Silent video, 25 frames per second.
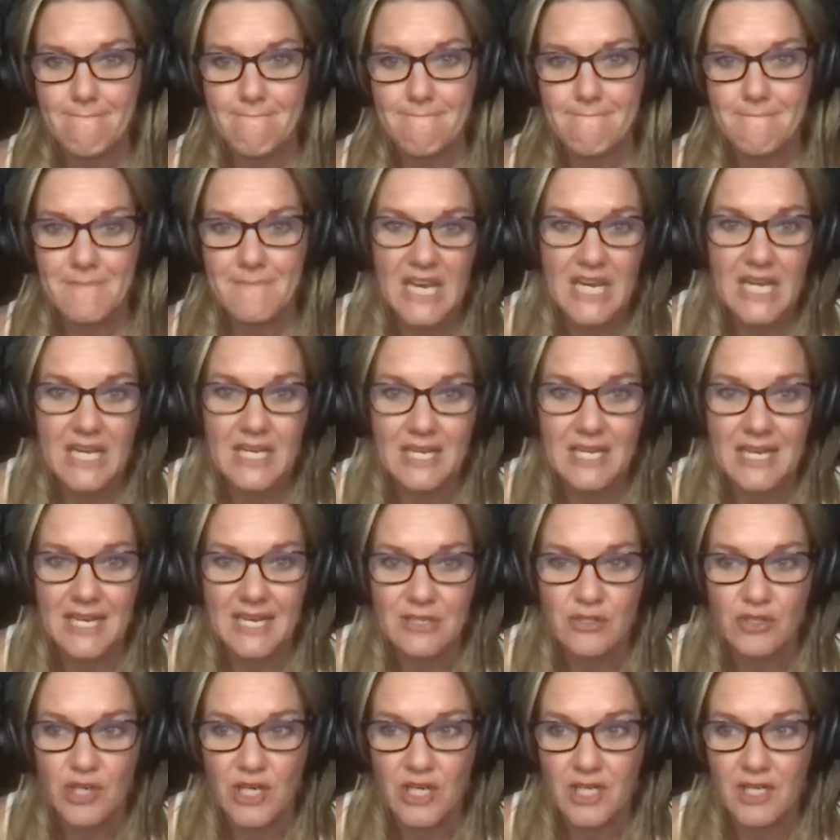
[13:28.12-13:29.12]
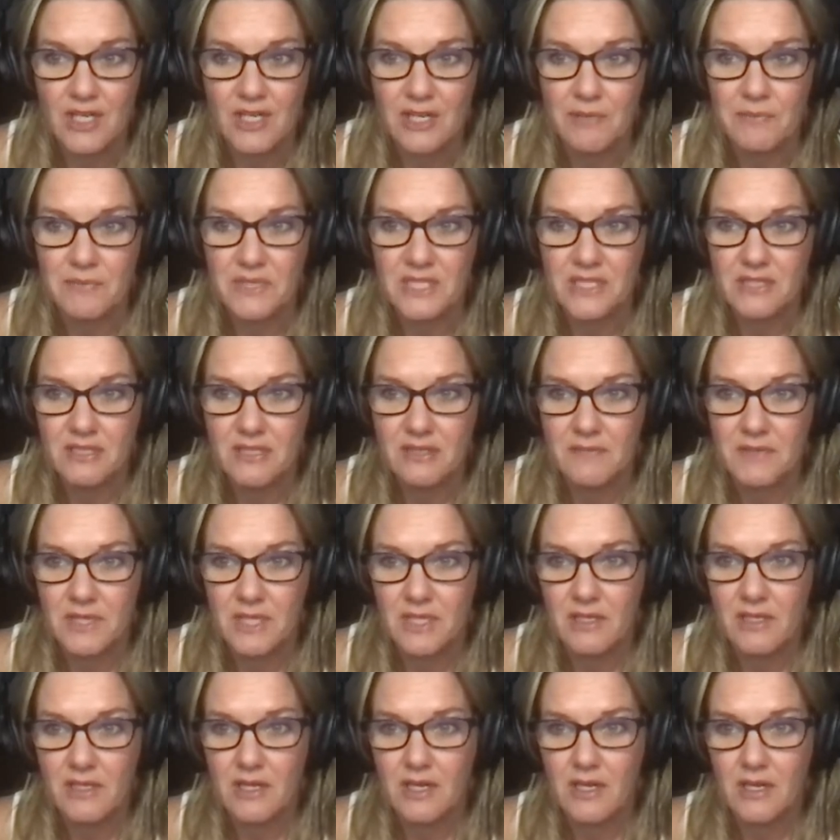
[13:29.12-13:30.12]
But I did. I drank on an empty stomach.
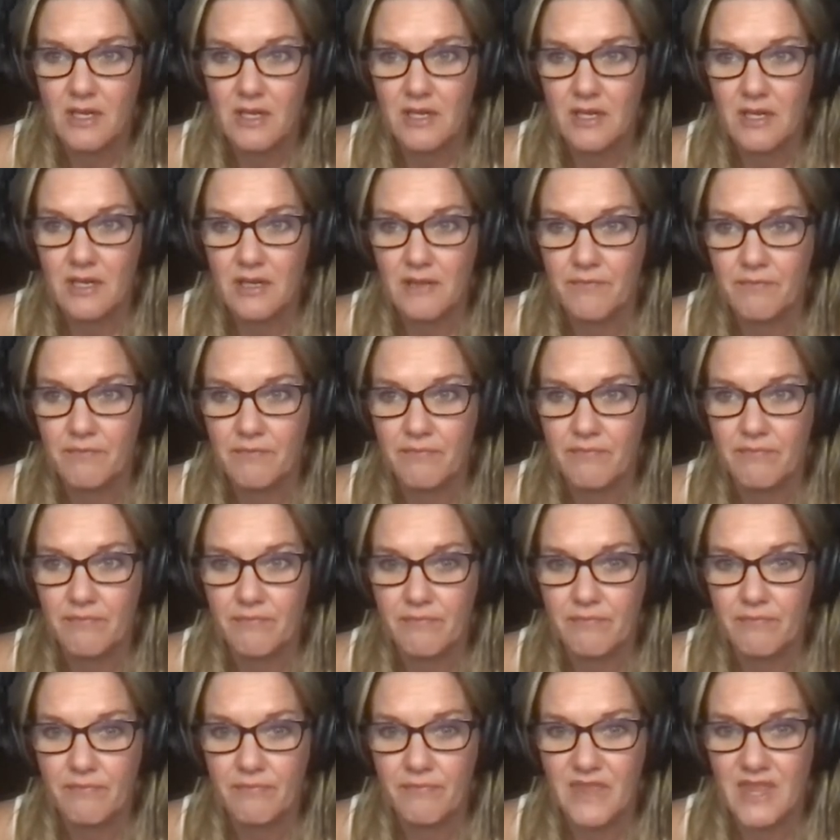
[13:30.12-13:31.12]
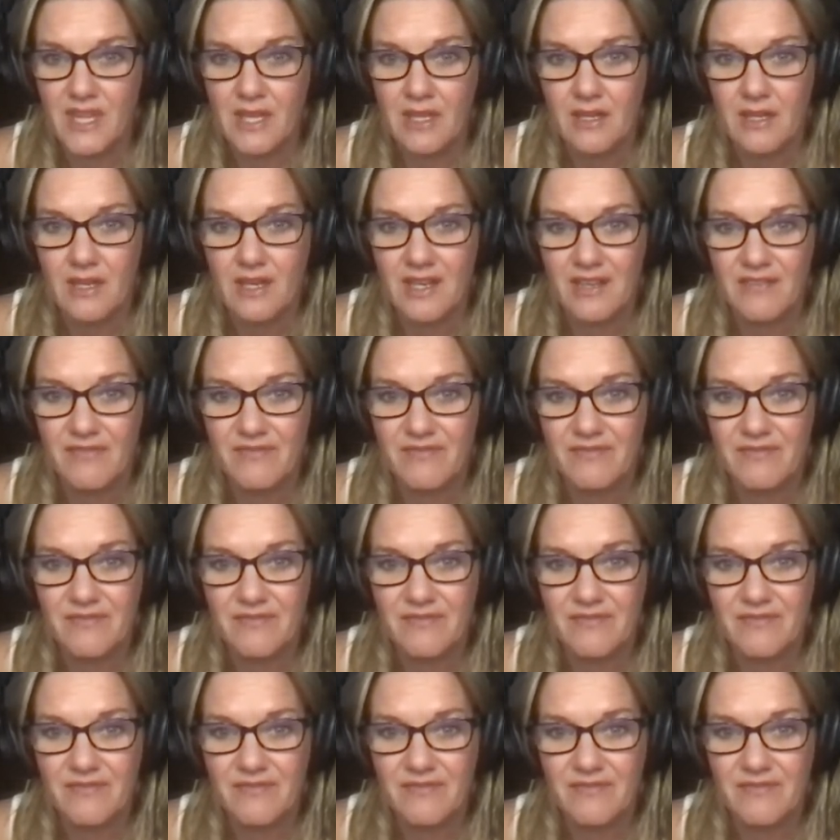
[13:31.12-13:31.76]
Then I